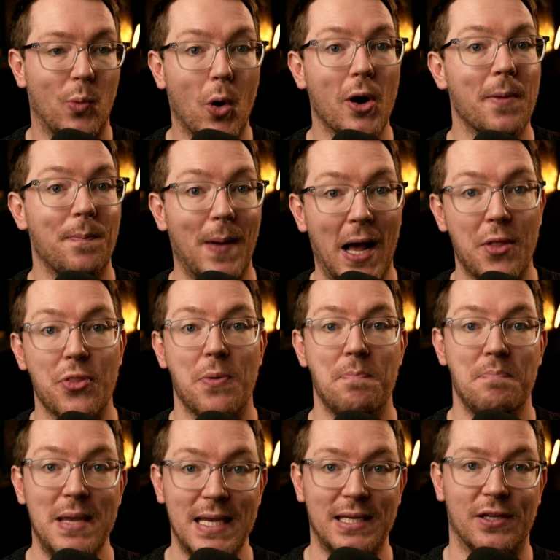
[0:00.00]
What about the
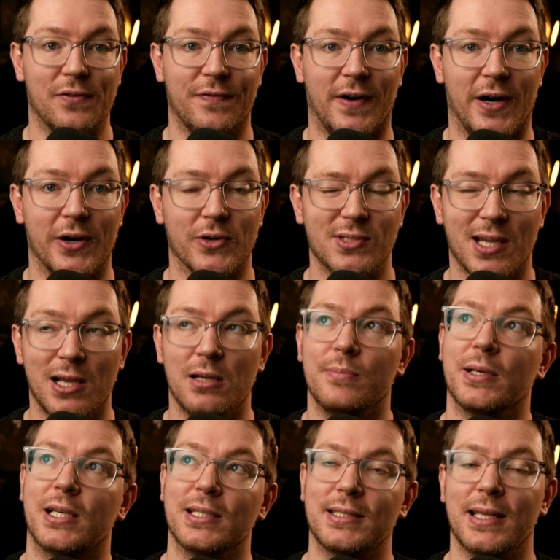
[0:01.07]
media files?
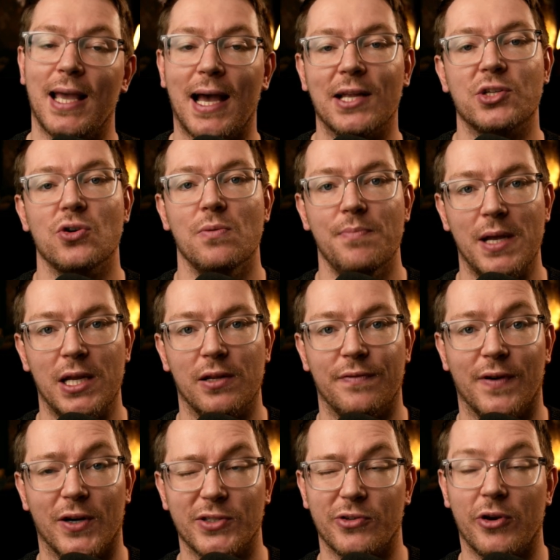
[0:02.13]
Because the actual media
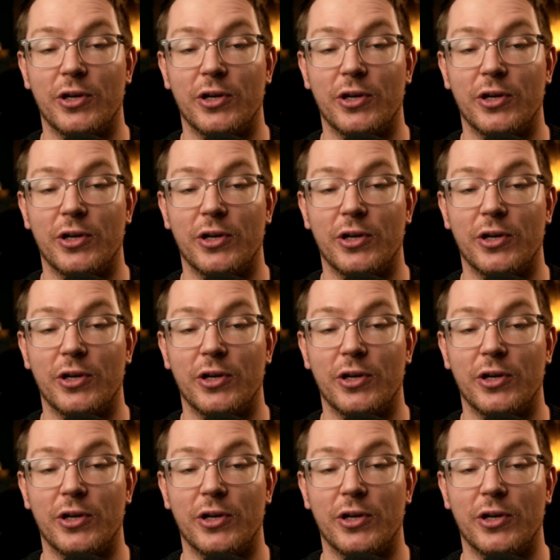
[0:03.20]
files,